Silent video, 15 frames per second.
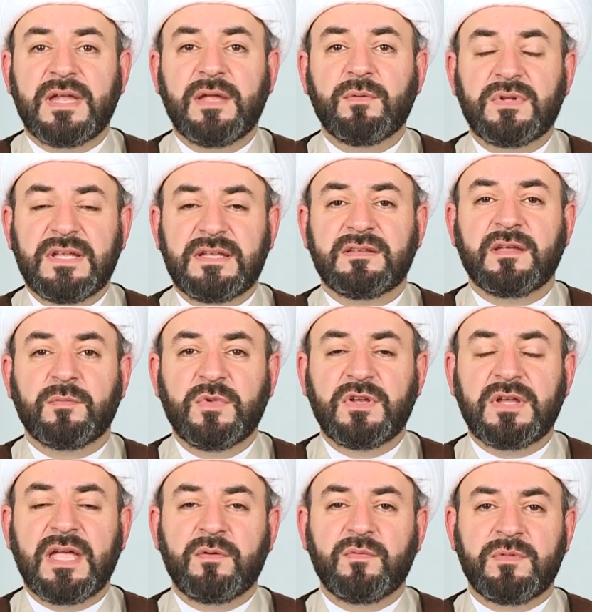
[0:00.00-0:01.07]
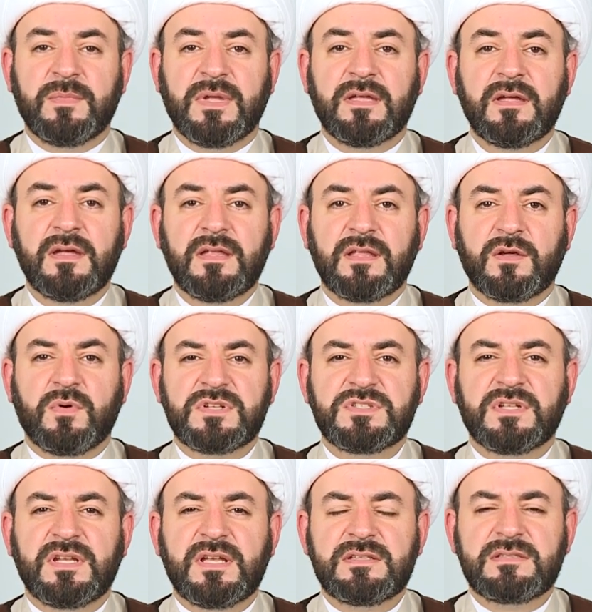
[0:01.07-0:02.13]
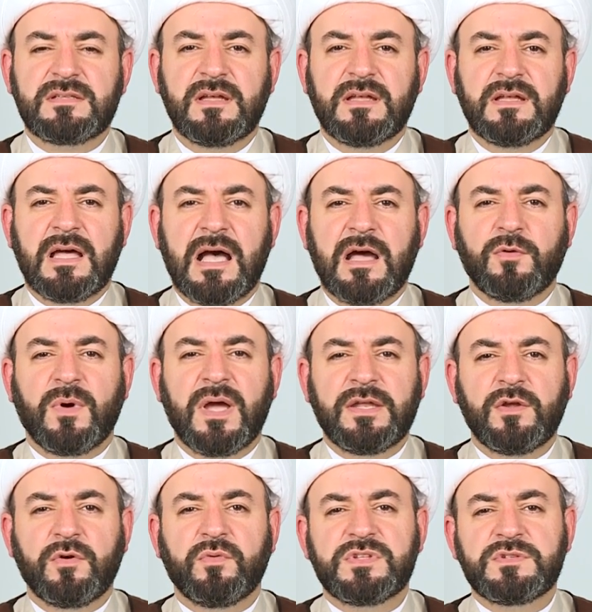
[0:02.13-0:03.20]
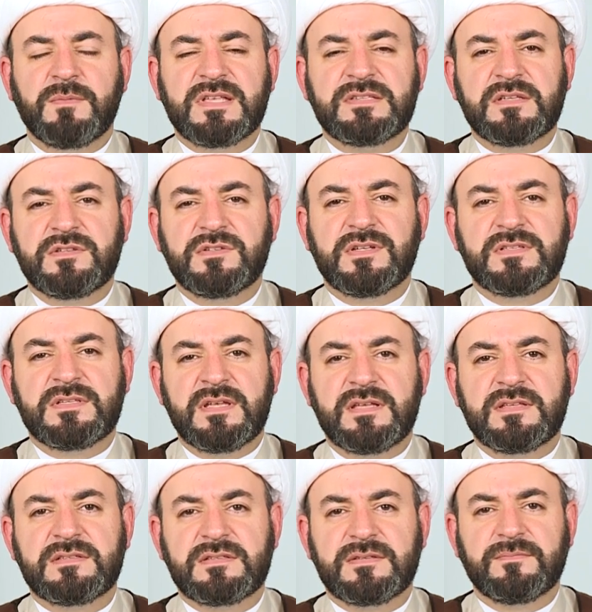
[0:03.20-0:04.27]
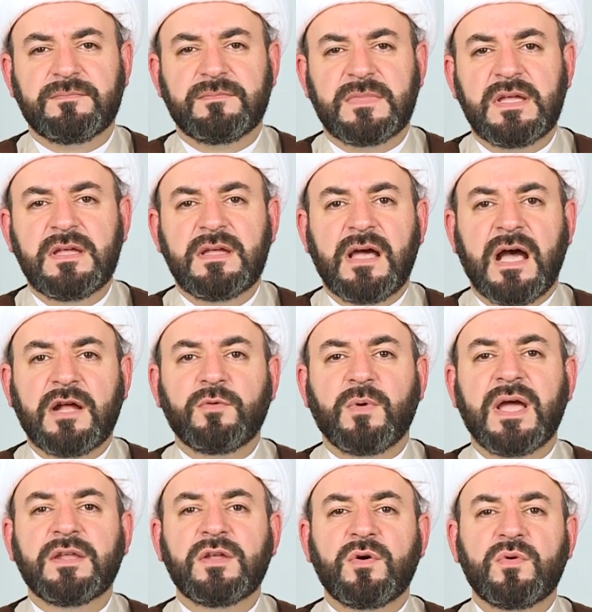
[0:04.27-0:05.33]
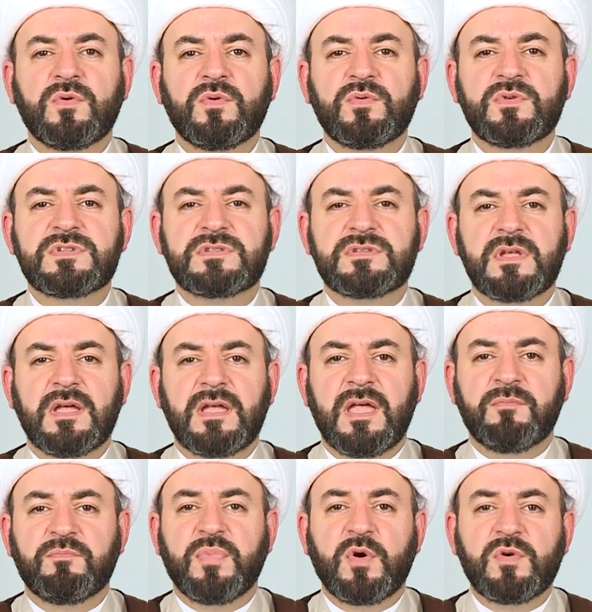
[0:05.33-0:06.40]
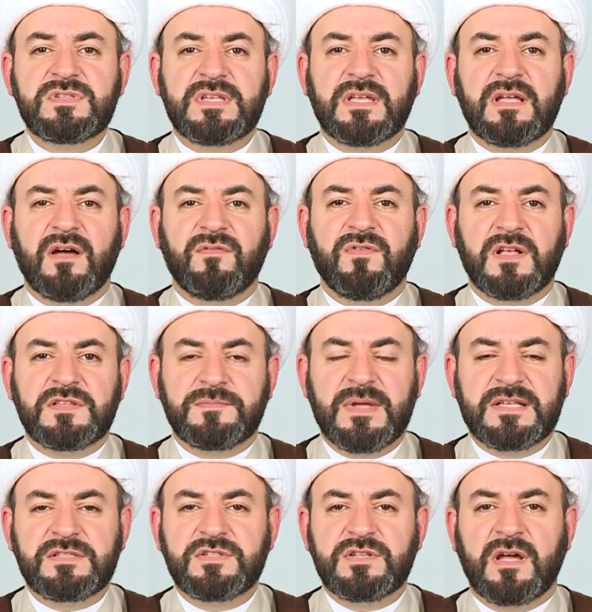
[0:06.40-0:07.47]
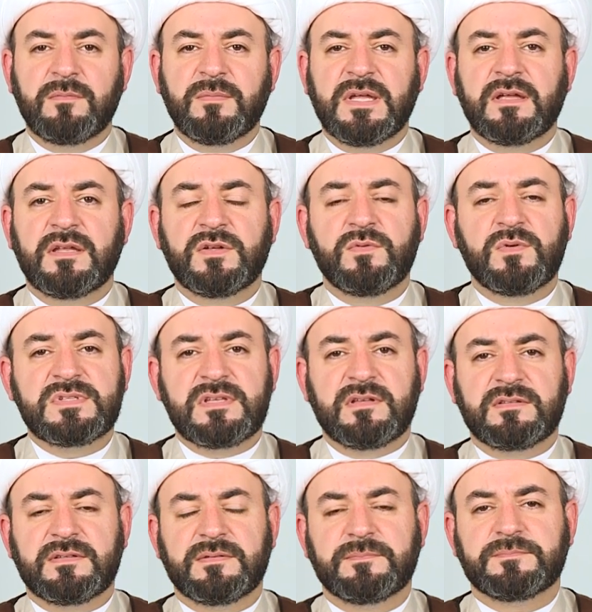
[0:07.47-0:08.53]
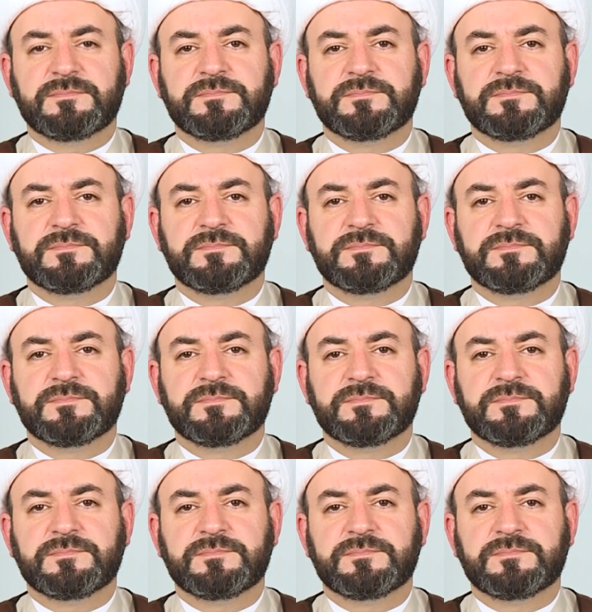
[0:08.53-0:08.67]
that He would need to communicate with me. The question is, how do I know which message is His? How do I know who is imposing a false message on me and who isn't?